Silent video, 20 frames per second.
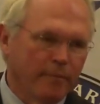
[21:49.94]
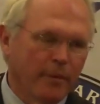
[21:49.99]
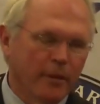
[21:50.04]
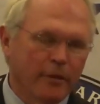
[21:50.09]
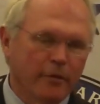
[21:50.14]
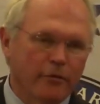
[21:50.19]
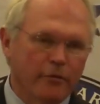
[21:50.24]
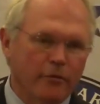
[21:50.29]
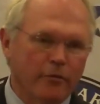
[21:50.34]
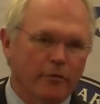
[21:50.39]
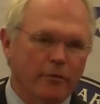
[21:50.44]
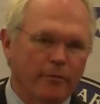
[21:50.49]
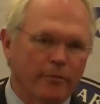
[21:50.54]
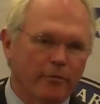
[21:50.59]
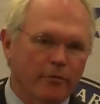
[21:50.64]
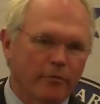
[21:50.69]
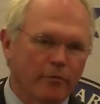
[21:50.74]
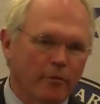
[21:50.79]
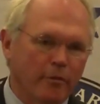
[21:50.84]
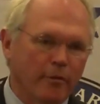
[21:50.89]

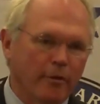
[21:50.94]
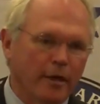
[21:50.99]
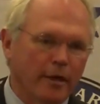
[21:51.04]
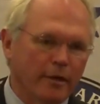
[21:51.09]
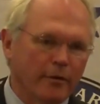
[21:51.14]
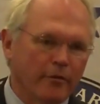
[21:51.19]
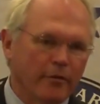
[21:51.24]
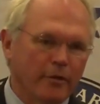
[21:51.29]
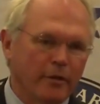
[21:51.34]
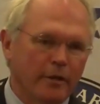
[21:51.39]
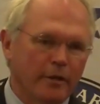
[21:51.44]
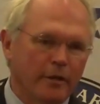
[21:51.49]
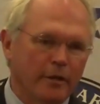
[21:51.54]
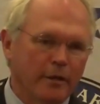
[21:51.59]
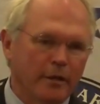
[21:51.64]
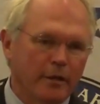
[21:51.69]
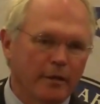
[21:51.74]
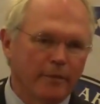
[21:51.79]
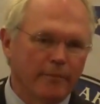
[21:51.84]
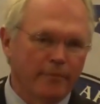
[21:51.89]
Serbs, Croats,
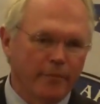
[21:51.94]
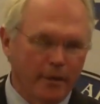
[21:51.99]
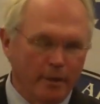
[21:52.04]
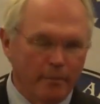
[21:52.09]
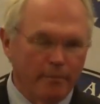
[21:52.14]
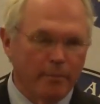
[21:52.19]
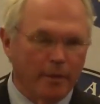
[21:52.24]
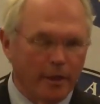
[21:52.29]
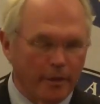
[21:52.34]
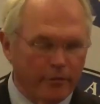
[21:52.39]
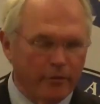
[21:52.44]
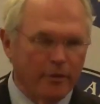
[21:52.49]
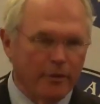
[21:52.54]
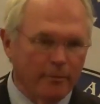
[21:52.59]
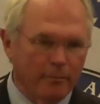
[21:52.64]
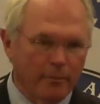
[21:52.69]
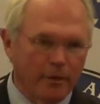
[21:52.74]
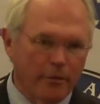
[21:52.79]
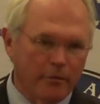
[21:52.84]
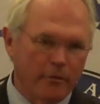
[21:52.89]
and
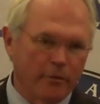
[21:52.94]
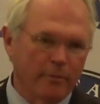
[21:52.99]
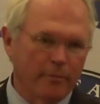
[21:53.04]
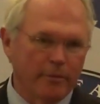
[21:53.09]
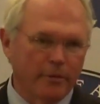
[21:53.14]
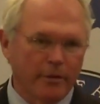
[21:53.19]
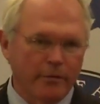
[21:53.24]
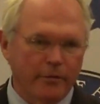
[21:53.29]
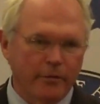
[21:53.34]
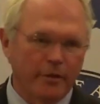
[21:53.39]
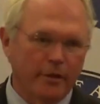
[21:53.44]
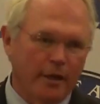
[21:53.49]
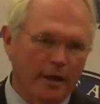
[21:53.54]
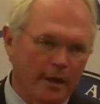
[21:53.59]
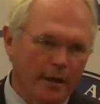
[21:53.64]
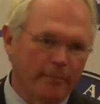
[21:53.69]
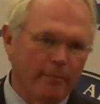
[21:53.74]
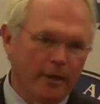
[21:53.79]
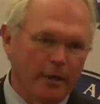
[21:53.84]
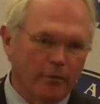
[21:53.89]
Bosnian Muslims at the
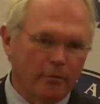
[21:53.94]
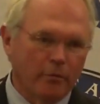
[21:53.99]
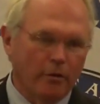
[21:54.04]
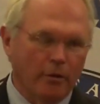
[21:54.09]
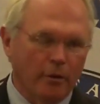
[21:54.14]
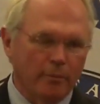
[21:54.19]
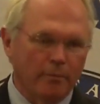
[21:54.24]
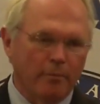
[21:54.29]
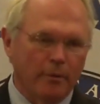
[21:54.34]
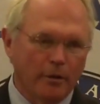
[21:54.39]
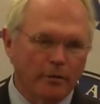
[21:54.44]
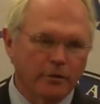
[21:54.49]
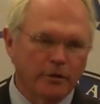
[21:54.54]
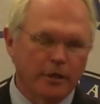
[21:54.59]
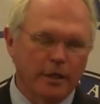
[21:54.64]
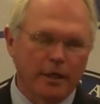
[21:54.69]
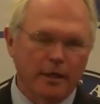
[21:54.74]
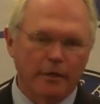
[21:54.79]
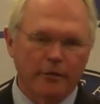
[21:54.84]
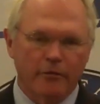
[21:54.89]
time, now called
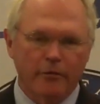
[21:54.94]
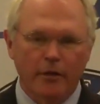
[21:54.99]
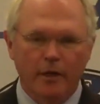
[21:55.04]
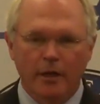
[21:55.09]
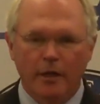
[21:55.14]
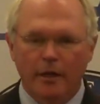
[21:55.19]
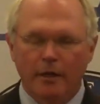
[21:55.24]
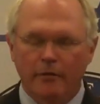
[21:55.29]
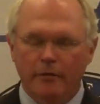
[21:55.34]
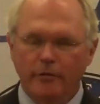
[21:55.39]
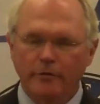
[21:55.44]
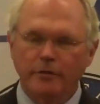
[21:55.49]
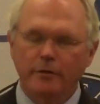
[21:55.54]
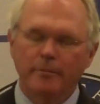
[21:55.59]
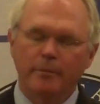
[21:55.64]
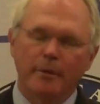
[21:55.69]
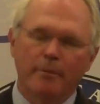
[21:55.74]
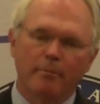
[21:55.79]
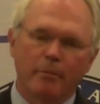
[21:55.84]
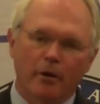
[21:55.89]
Bosniaks. There should
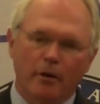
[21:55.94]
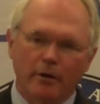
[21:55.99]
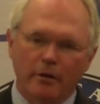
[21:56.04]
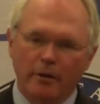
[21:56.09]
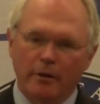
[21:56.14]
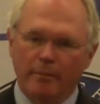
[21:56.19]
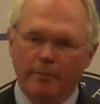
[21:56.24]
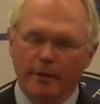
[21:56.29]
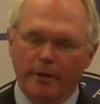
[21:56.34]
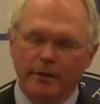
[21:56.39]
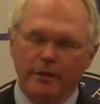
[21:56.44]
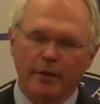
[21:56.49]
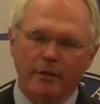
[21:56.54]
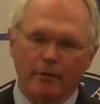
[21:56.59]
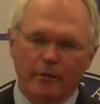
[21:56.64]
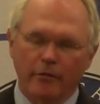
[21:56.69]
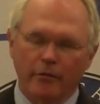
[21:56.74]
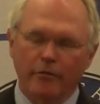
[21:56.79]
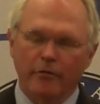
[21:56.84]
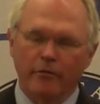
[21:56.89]
be a parliament that
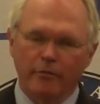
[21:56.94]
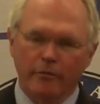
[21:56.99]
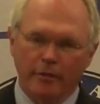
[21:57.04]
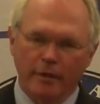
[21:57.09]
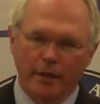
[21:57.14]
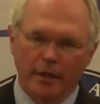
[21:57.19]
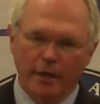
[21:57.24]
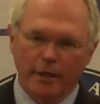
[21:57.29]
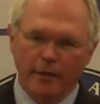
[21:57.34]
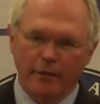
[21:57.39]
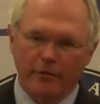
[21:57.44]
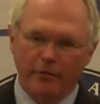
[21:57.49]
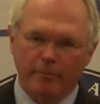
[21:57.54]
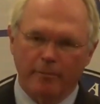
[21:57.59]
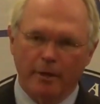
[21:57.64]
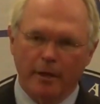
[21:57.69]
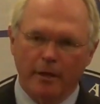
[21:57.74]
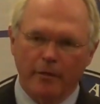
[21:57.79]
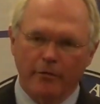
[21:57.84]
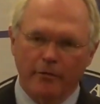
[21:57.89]
also unites
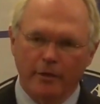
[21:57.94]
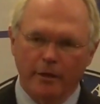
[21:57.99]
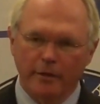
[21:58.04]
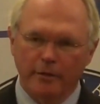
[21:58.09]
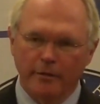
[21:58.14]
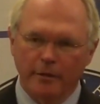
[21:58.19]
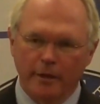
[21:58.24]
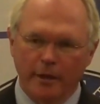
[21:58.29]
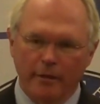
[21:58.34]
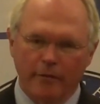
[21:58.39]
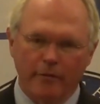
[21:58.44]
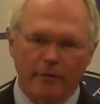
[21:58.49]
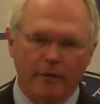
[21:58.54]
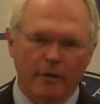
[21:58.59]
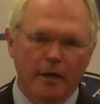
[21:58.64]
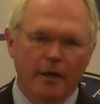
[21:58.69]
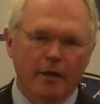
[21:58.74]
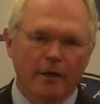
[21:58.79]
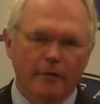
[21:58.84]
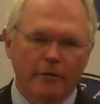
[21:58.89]
Bosnia together.
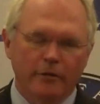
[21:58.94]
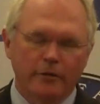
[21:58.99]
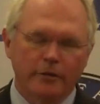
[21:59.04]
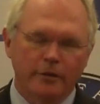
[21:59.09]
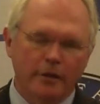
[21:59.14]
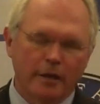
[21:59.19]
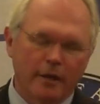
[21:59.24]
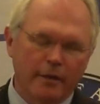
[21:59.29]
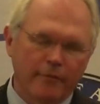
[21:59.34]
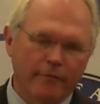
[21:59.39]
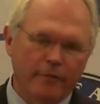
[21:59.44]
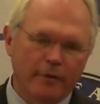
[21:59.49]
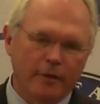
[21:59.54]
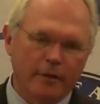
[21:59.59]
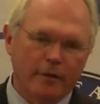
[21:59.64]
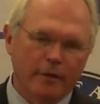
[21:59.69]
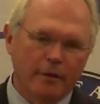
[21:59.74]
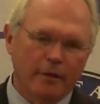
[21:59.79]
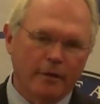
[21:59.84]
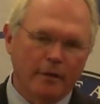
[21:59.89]
There should have
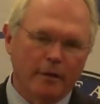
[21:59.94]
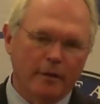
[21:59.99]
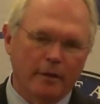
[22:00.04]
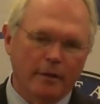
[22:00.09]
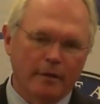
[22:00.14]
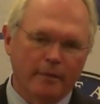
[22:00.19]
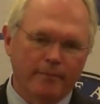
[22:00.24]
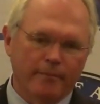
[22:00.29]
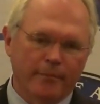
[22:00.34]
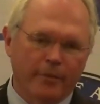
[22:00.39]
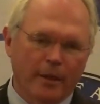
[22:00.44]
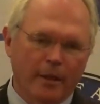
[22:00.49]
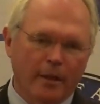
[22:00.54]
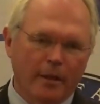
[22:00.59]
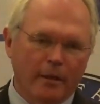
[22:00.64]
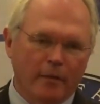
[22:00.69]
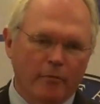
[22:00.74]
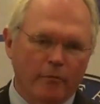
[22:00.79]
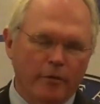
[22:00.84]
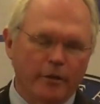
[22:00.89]

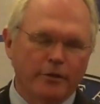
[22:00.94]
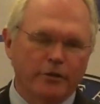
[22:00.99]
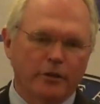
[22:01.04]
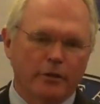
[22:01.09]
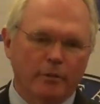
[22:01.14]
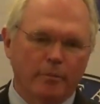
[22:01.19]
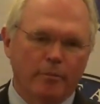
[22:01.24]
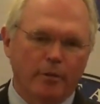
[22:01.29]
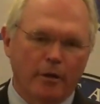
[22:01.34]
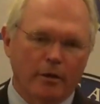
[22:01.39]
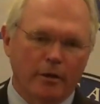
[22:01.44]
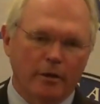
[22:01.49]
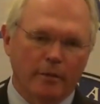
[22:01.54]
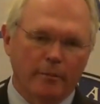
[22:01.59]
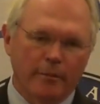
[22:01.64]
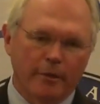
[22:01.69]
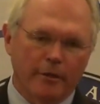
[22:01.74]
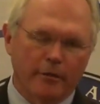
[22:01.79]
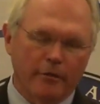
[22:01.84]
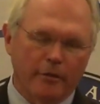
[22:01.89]
regional
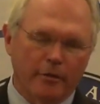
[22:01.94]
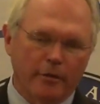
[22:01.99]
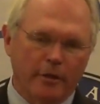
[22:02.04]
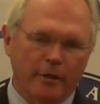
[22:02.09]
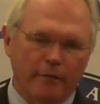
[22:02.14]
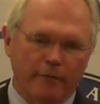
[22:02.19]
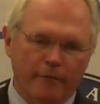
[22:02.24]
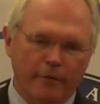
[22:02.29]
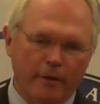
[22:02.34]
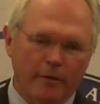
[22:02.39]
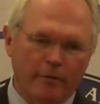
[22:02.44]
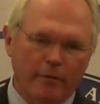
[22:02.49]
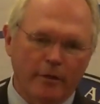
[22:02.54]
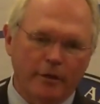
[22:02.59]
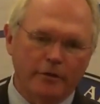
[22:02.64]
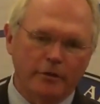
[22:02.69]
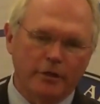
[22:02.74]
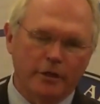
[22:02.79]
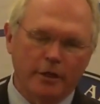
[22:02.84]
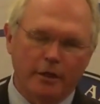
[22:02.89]
parliaments in the
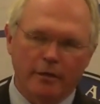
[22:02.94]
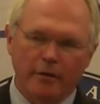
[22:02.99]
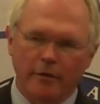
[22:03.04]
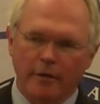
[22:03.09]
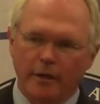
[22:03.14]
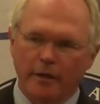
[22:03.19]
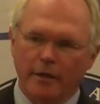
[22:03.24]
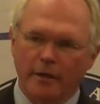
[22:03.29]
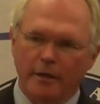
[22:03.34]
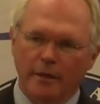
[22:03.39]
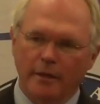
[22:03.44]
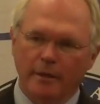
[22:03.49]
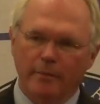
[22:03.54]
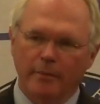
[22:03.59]
Federation area and the